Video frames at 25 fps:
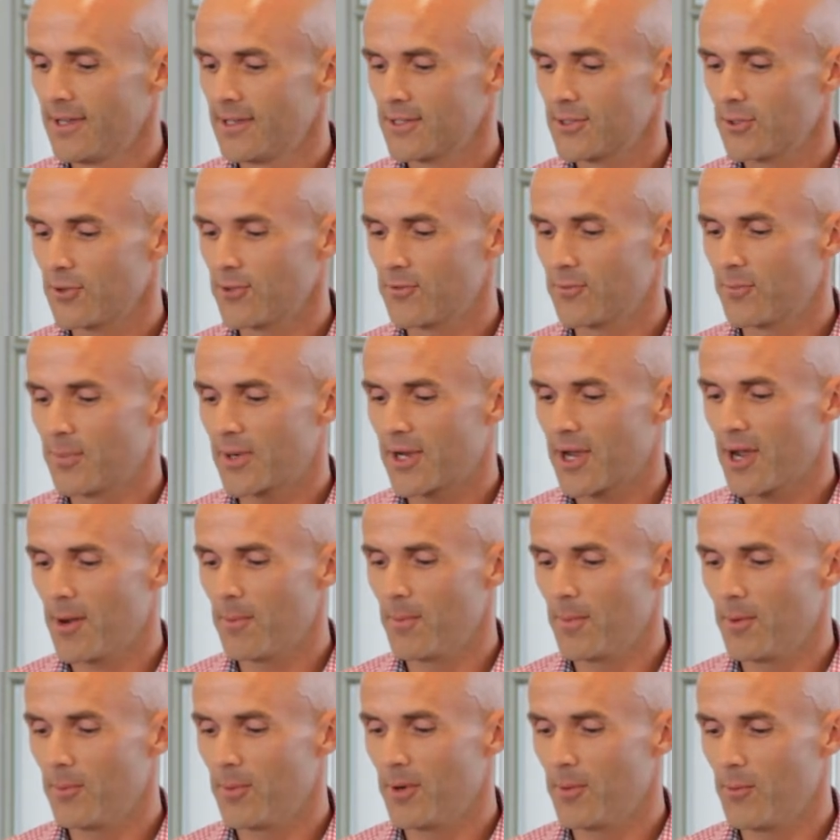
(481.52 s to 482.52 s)
sort of
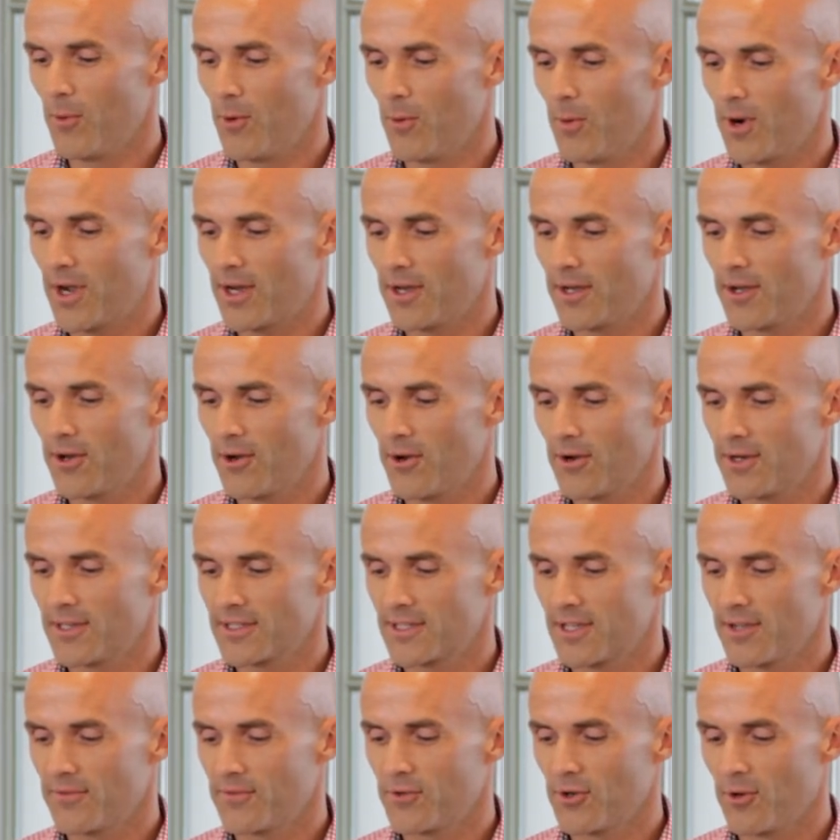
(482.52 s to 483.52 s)
become a bit more widely known
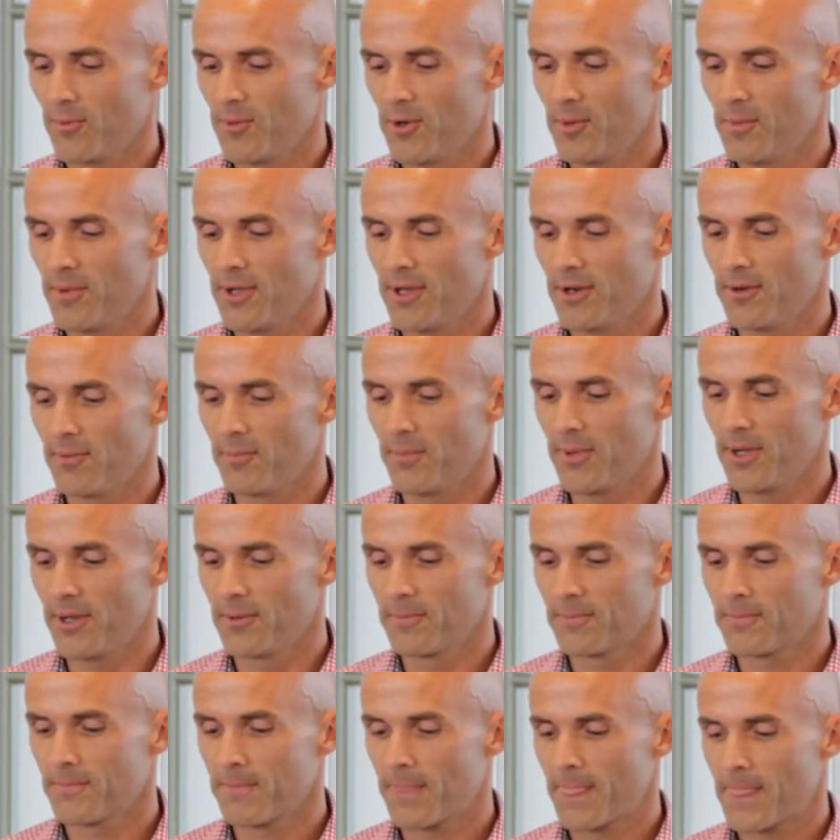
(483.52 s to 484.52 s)
as they've dobbed him in. But
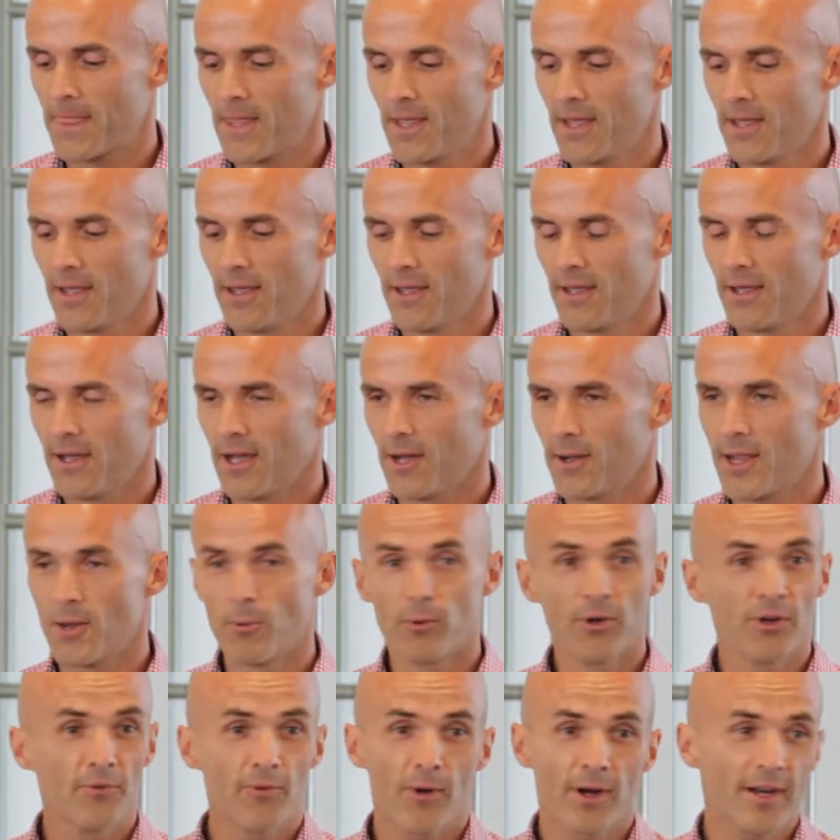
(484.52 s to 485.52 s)
uh, he
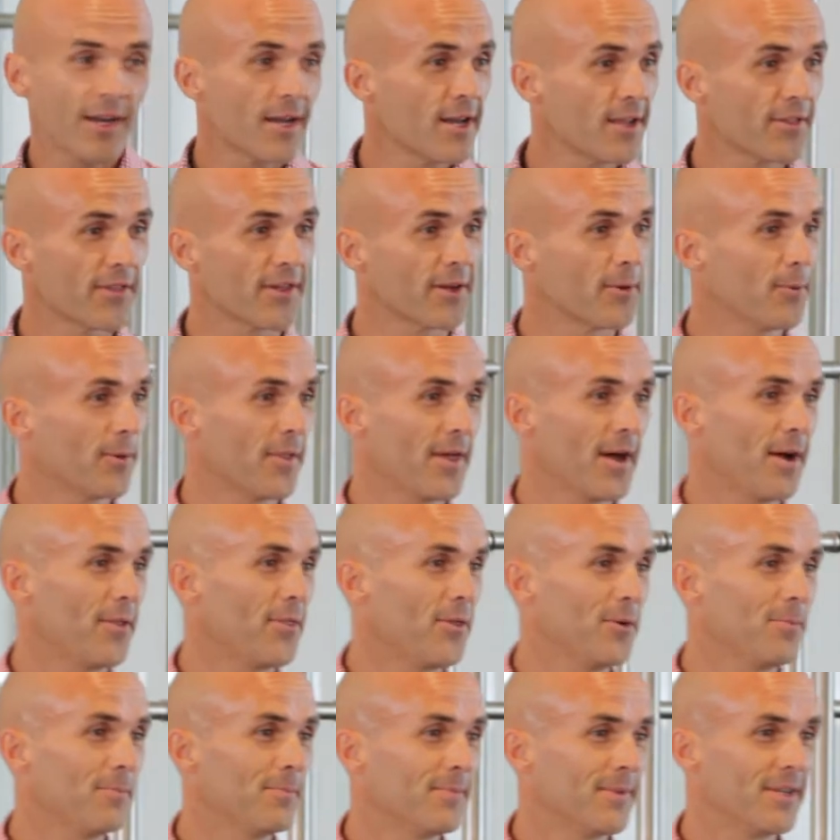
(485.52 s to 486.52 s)
wouldn't have won anything without
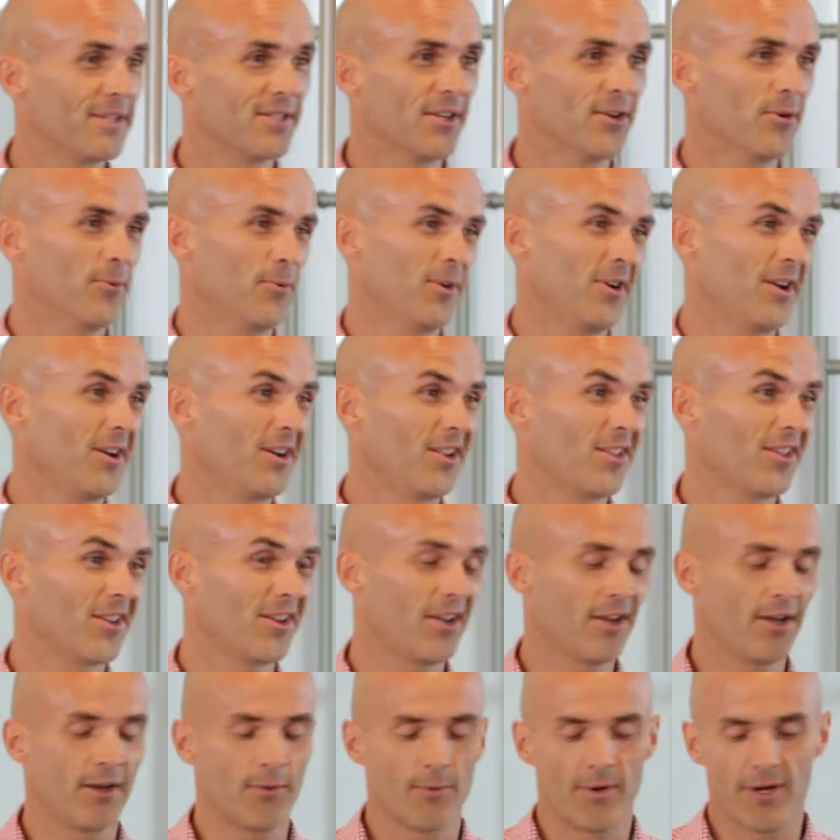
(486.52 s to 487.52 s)
them. He didn't win
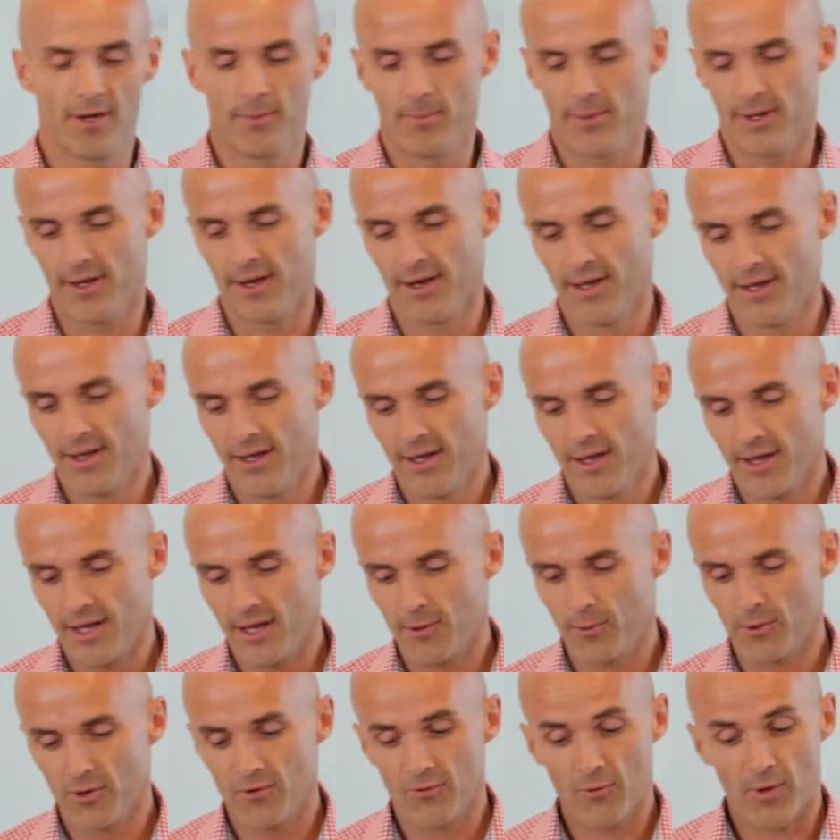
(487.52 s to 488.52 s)
anything anyway, but
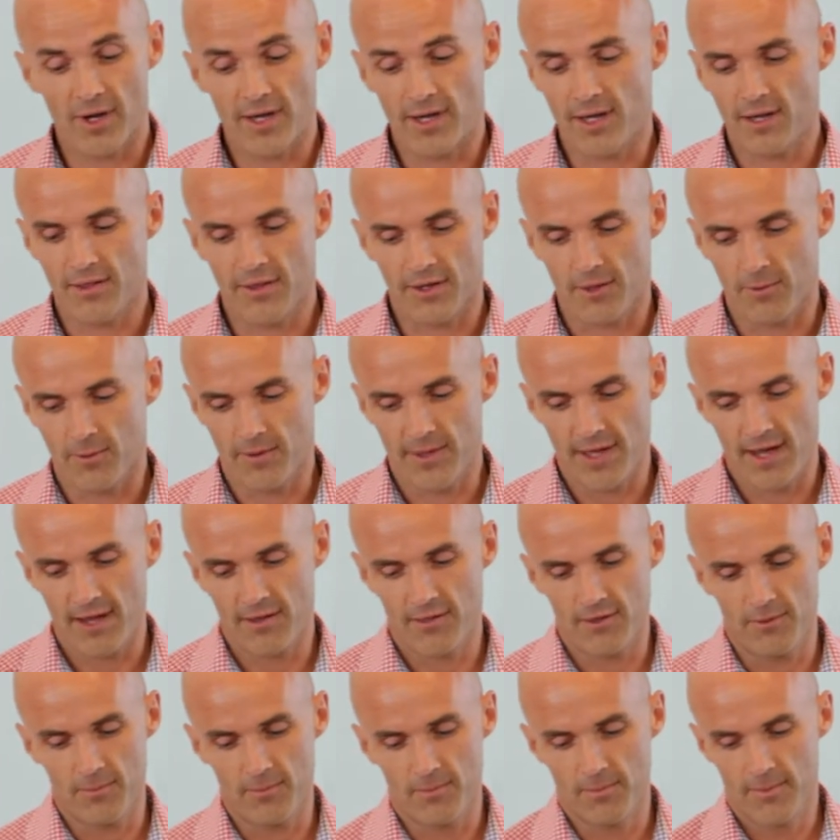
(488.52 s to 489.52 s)
he wouldn't have won anything
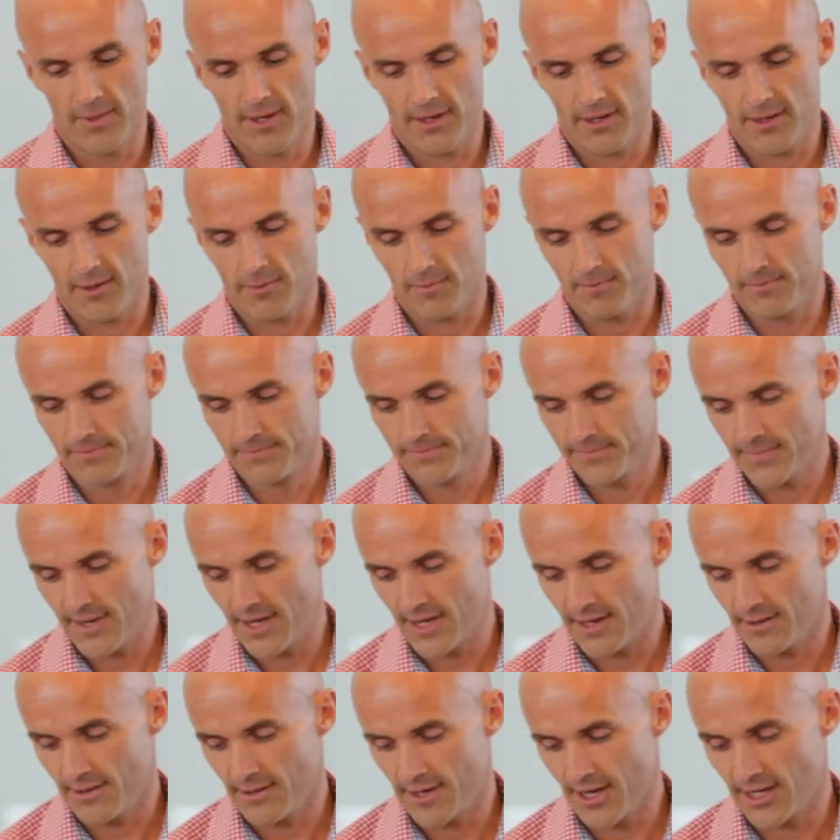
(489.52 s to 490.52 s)
without them. Um,
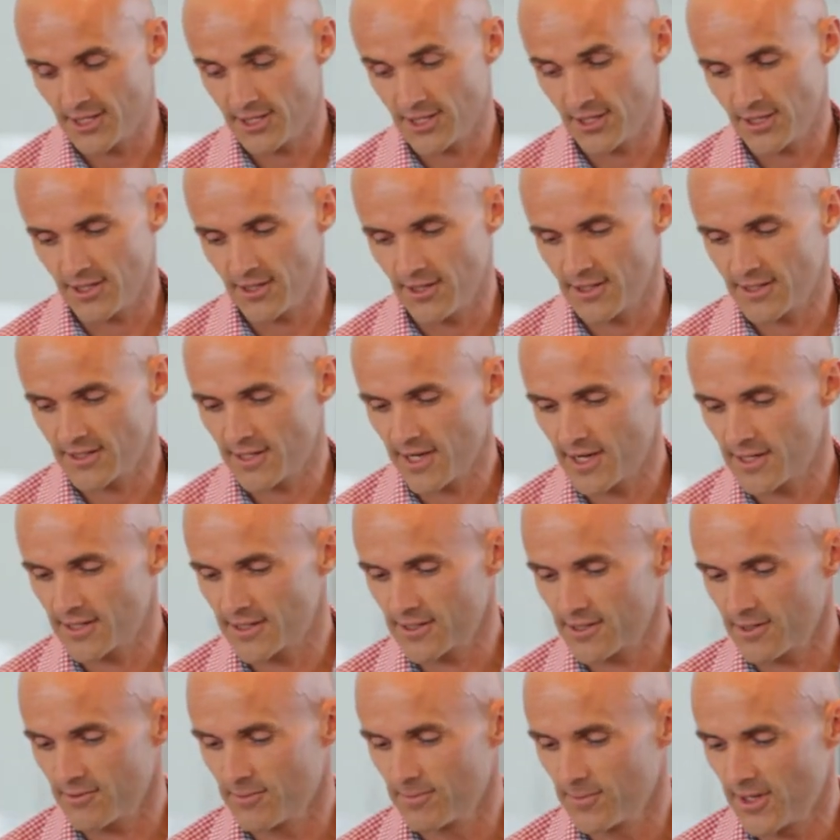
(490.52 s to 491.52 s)
and actually, in his
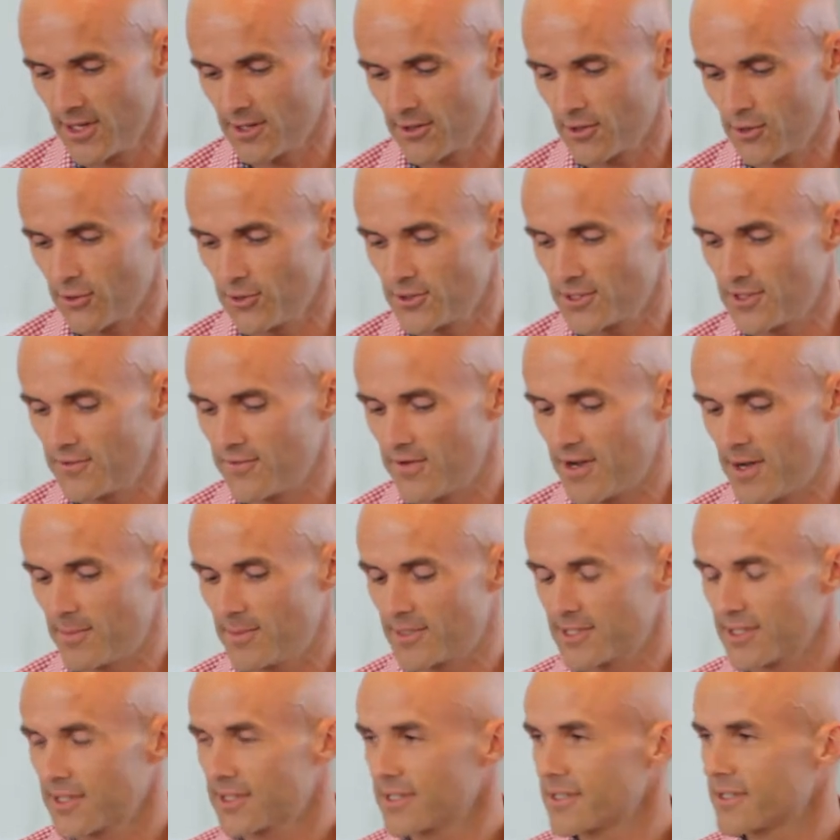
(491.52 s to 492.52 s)
case, the, that includes the
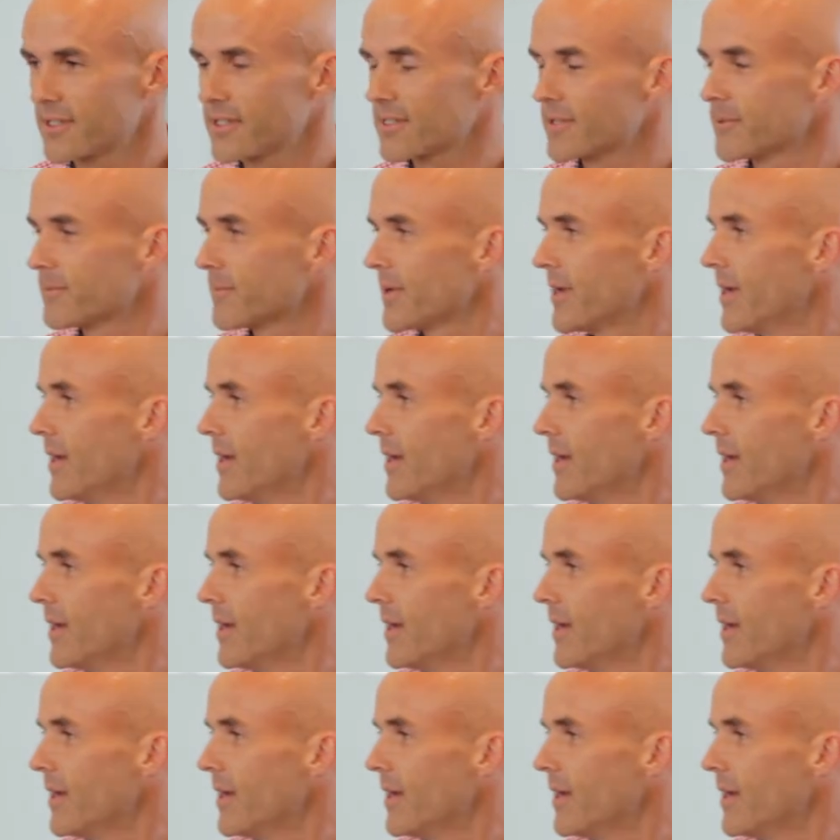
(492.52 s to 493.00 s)
pharmacists.